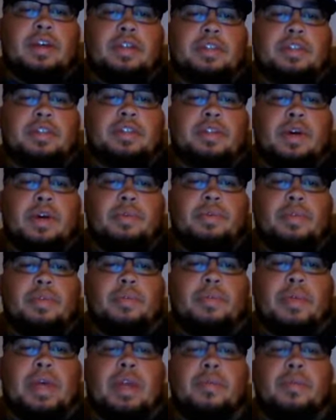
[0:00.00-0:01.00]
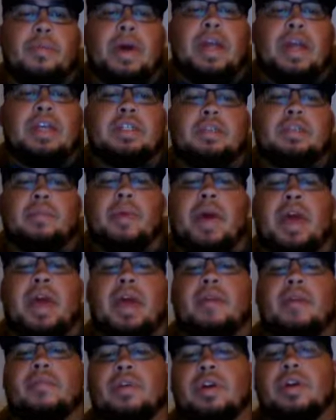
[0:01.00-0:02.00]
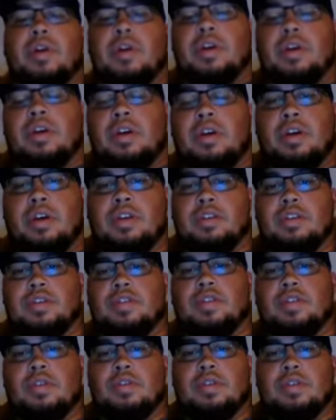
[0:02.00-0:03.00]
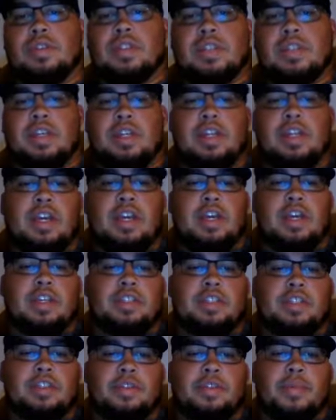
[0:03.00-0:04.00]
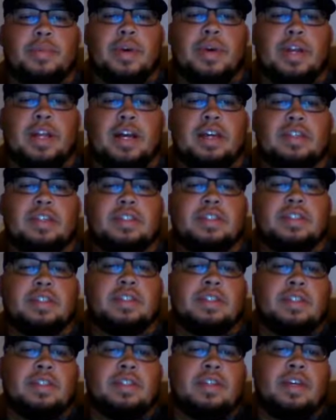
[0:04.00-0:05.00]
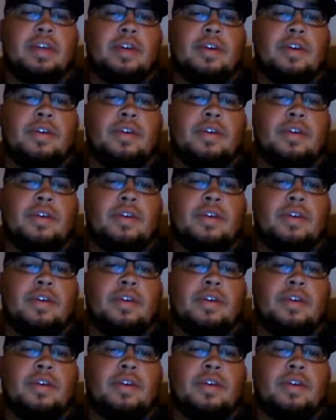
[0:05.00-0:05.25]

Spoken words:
It's up to me to manage the behavior of the students in each of my classes.